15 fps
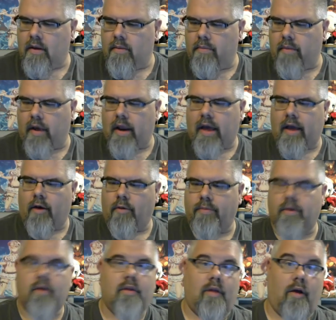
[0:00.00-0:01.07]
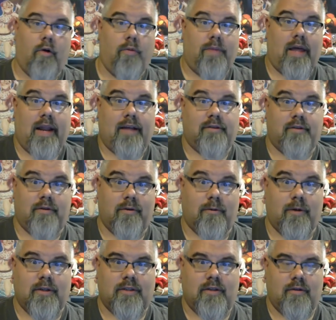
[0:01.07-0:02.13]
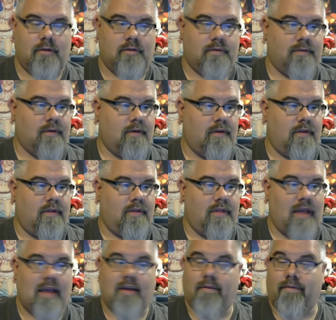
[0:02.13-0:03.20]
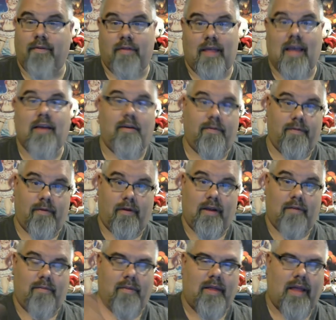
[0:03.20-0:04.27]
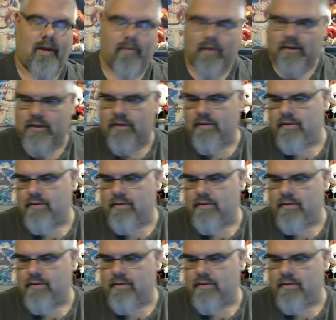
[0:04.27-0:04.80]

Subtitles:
But I hope that answered your question, Lucifer, and thank you for giving me that question.